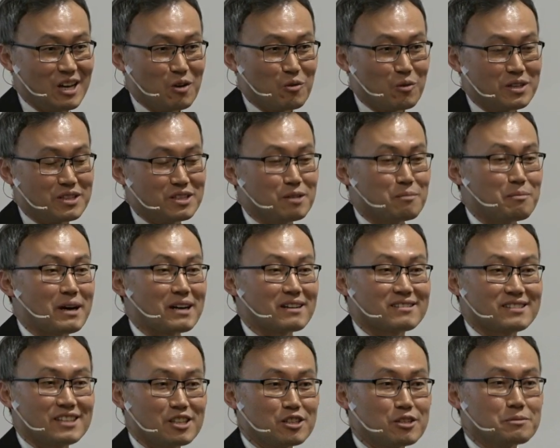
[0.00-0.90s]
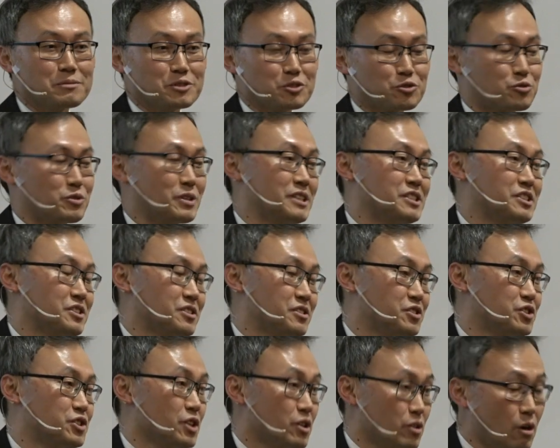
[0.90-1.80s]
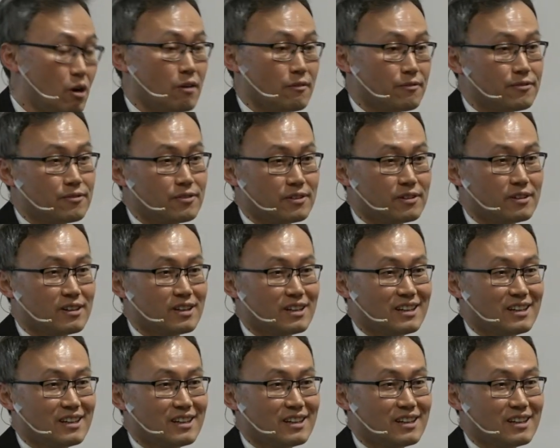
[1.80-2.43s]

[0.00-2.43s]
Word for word: when the Biden administration shut off